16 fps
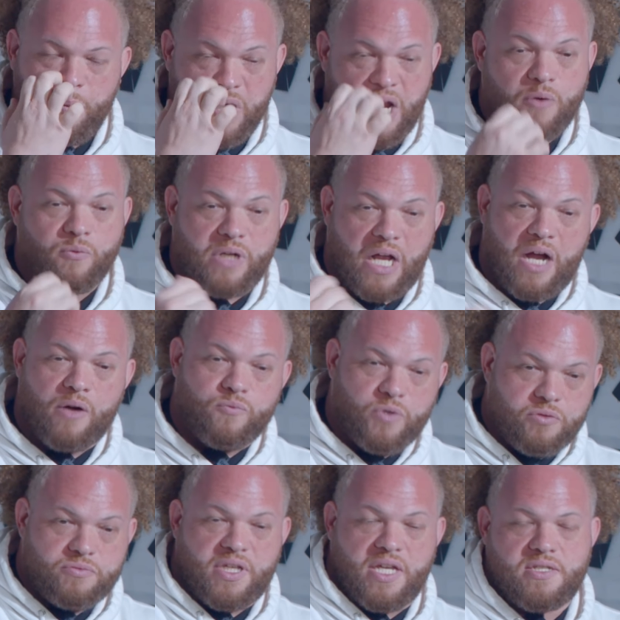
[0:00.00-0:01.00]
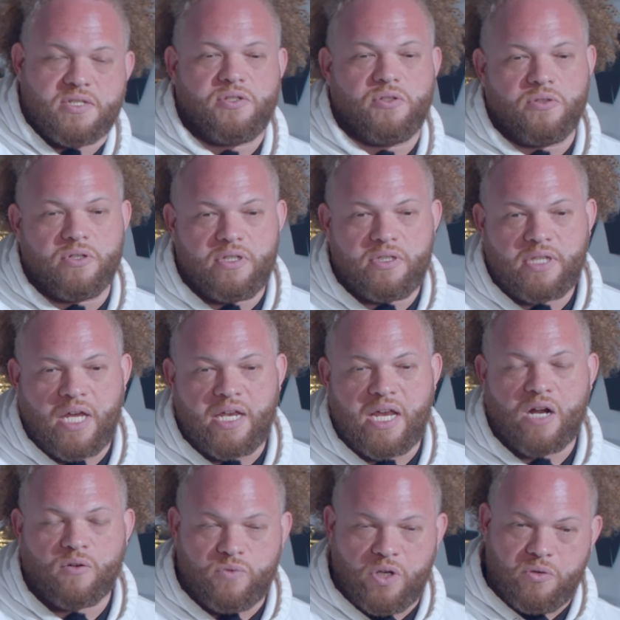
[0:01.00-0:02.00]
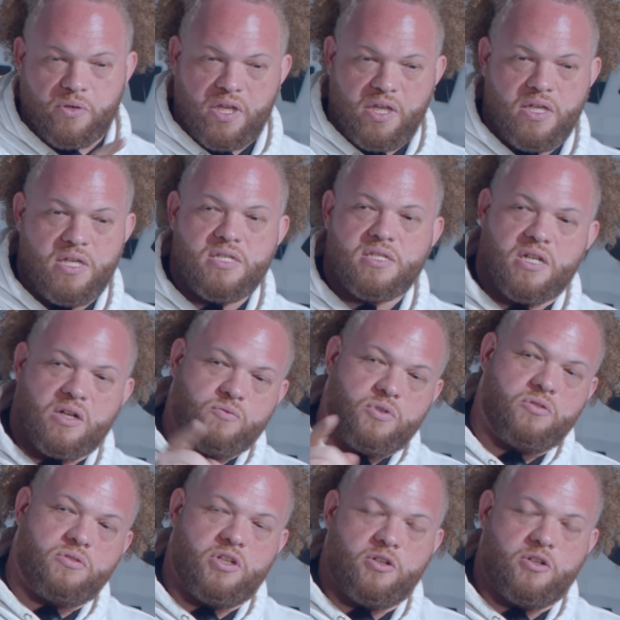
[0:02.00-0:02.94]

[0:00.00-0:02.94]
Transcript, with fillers: and when I I wrote that story, like yeah. I wrote his and I wrote